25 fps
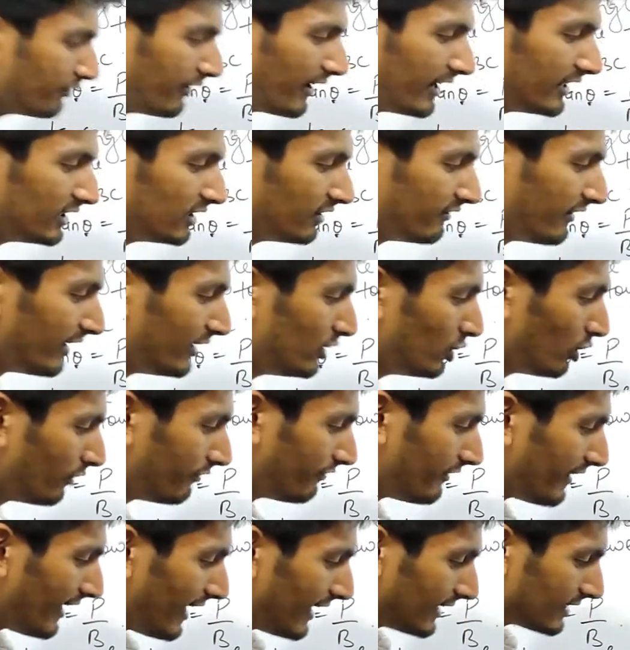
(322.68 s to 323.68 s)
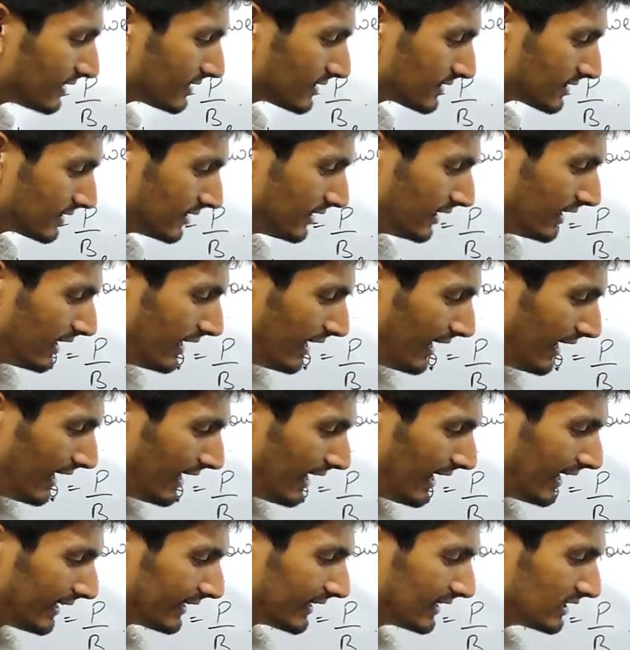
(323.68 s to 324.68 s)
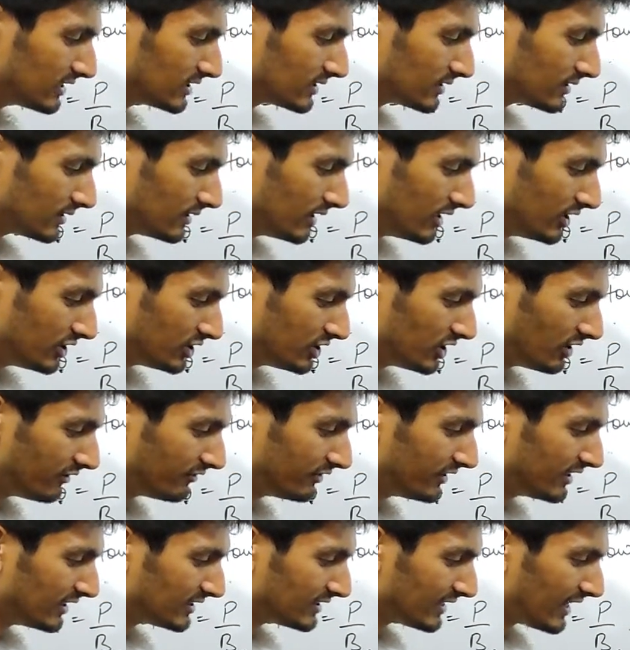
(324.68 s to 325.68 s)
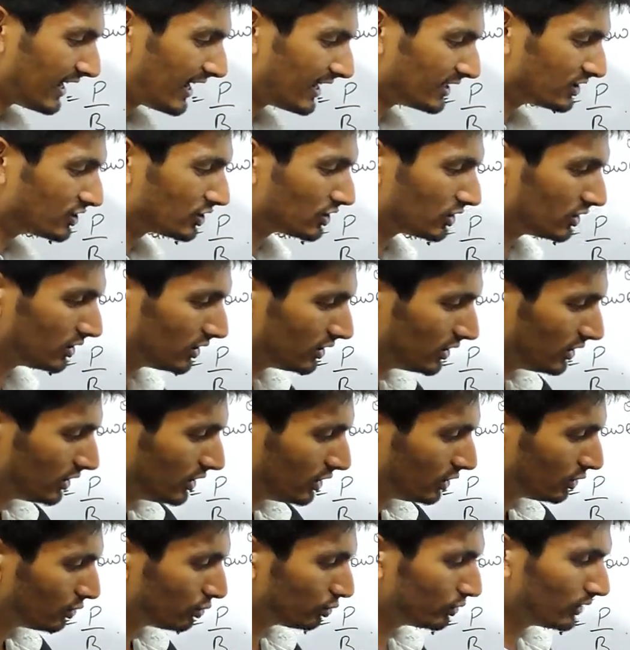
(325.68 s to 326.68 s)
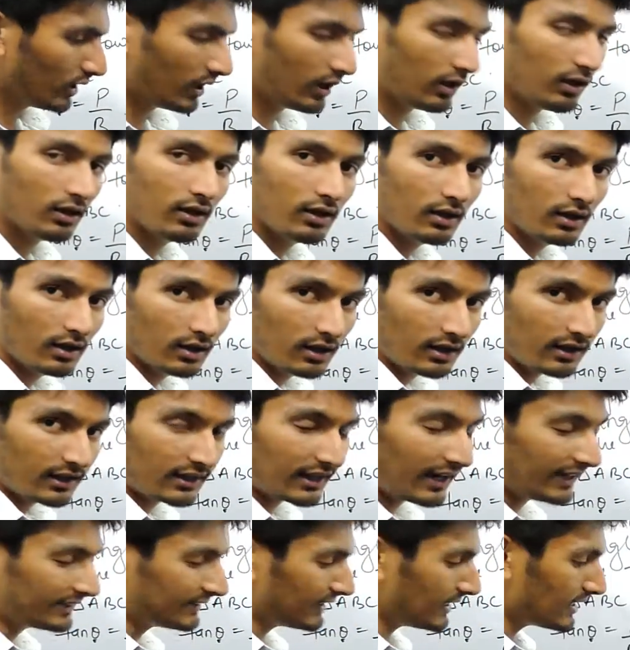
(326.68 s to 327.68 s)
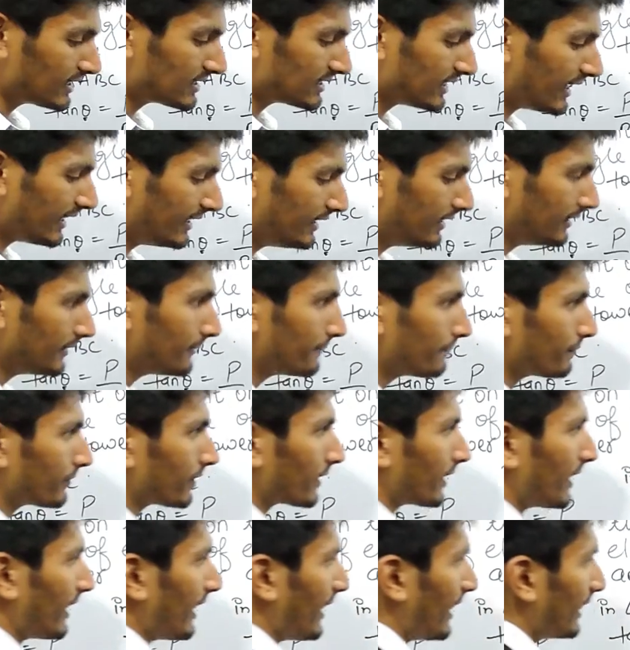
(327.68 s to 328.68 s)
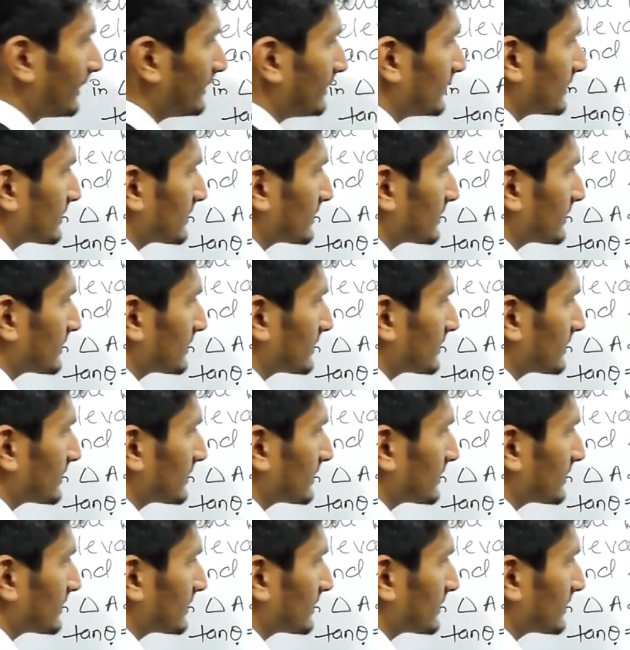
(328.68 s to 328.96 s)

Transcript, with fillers: to find the value of x, and I can shift this h to the right hand side, and